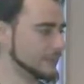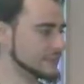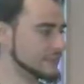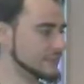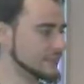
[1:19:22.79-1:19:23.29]

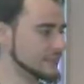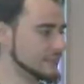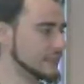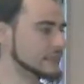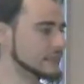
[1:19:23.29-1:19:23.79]
This
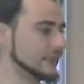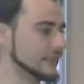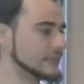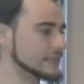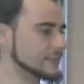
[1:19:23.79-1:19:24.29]

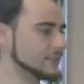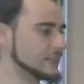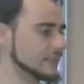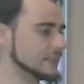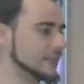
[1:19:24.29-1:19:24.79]
searching is
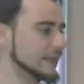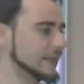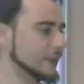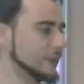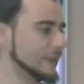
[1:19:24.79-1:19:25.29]
just
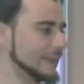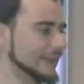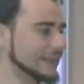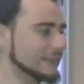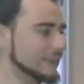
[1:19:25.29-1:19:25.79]
like
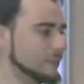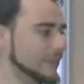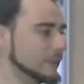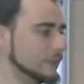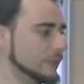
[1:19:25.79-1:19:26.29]
recommendation,
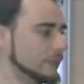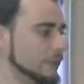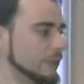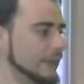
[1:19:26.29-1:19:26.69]
but you also